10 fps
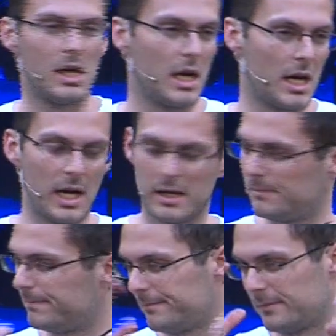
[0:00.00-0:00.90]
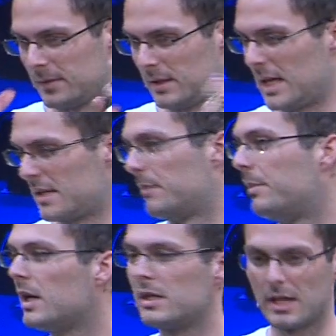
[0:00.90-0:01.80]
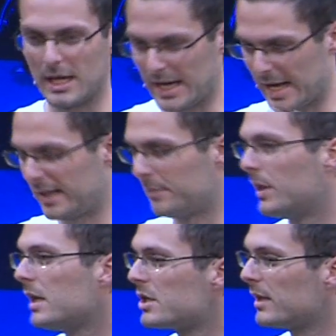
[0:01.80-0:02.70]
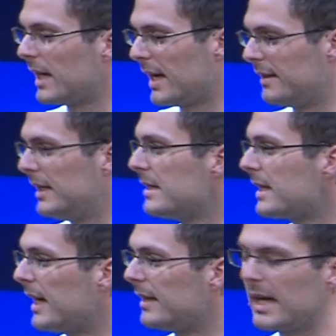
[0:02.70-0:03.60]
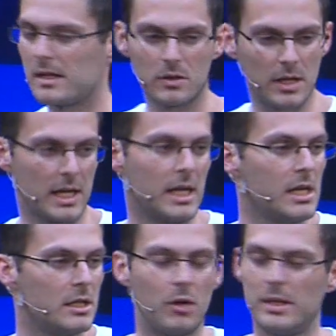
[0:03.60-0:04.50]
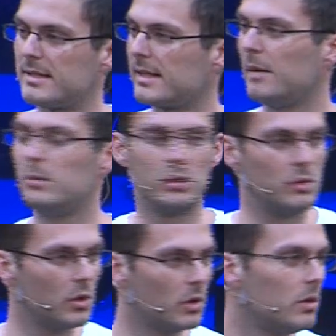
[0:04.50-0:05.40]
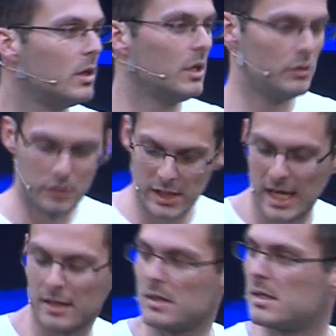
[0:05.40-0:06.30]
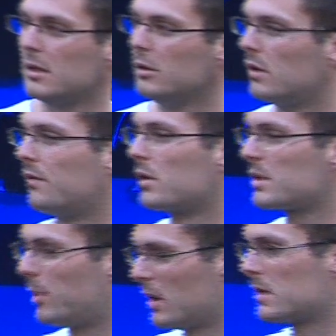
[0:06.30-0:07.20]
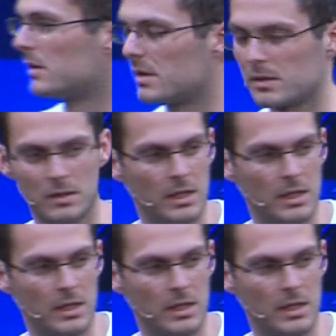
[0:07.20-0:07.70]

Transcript: I had a budget, I had this, I had that. Okay, now it's time to go to the islands and look for sponsors.